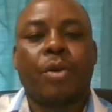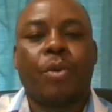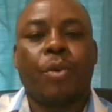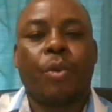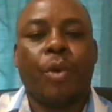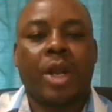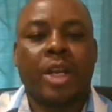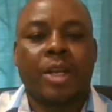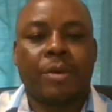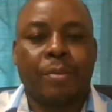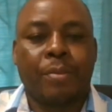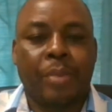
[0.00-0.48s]

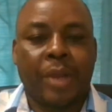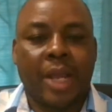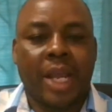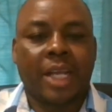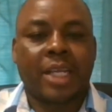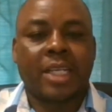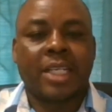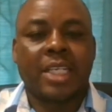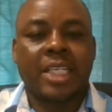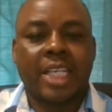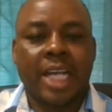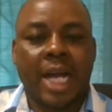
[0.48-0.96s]
went
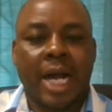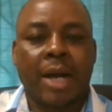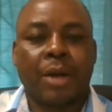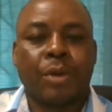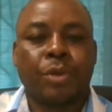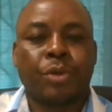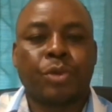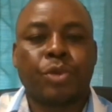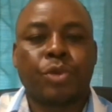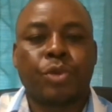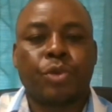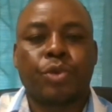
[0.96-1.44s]
back
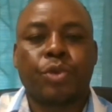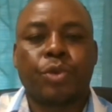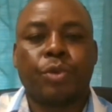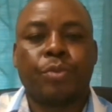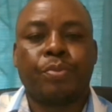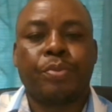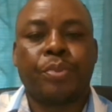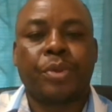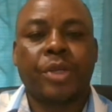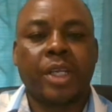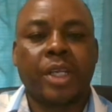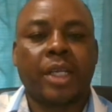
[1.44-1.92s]
down to
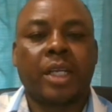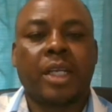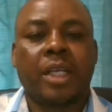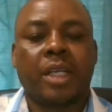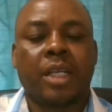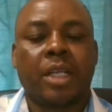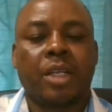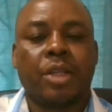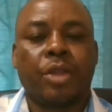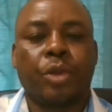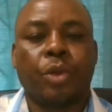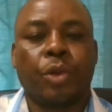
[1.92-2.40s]
pick
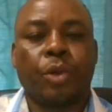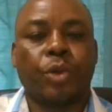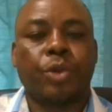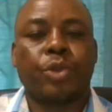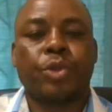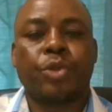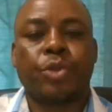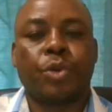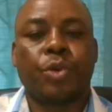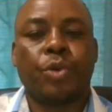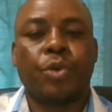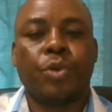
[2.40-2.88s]

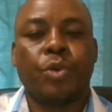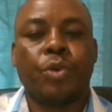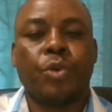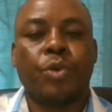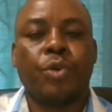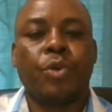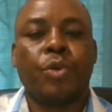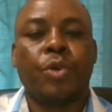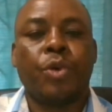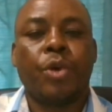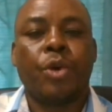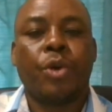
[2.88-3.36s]
those
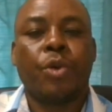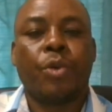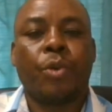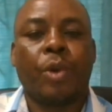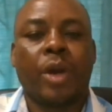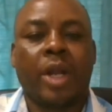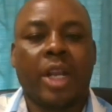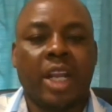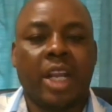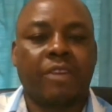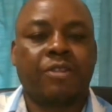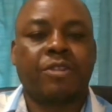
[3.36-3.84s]
who
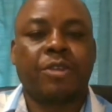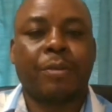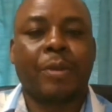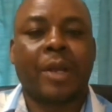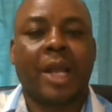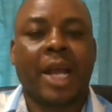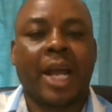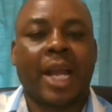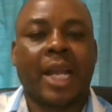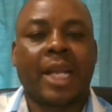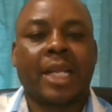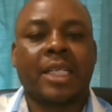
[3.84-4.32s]
were left
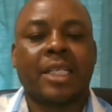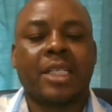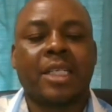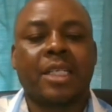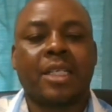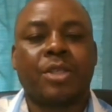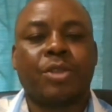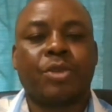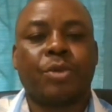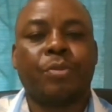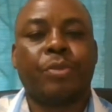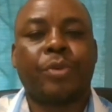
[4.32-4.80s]
behind,
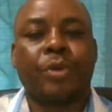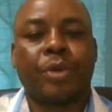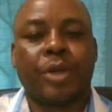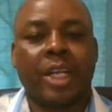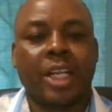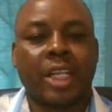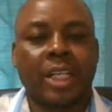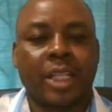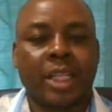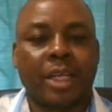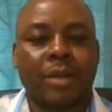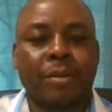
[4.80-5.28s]
to
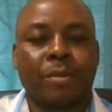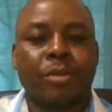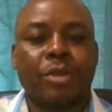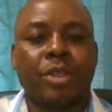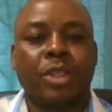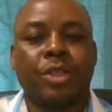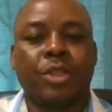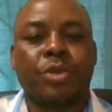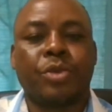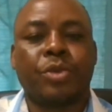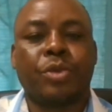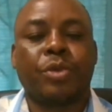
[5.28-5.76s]
bring them
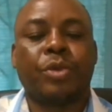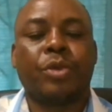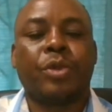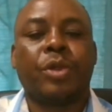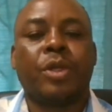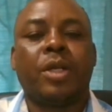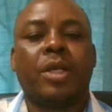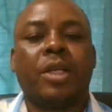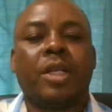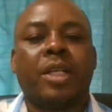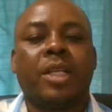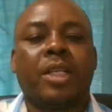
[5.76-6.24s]
into
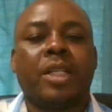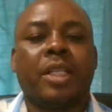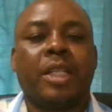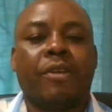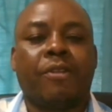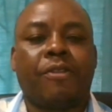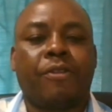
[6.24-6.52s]
the